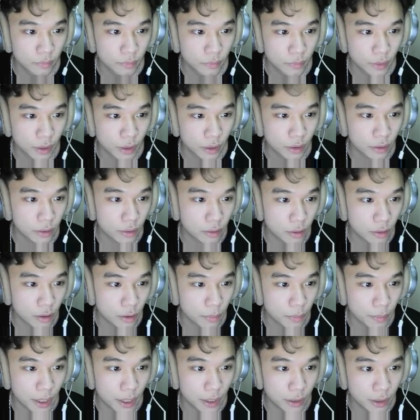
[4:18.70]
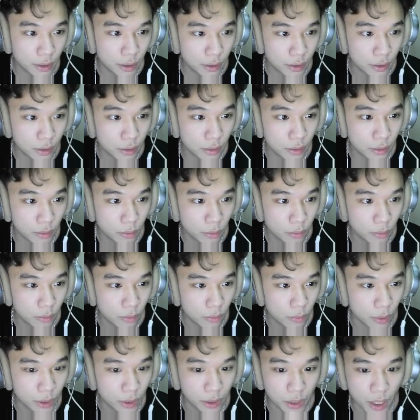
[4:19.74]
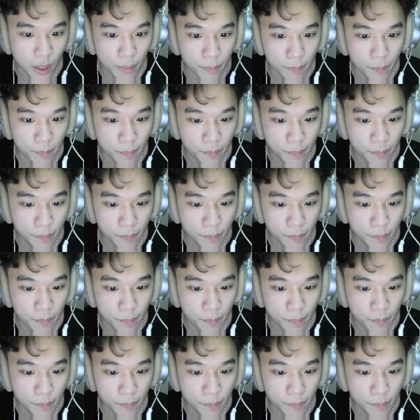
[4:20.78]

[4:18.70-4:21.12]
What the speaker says: Here commenting quan tâm.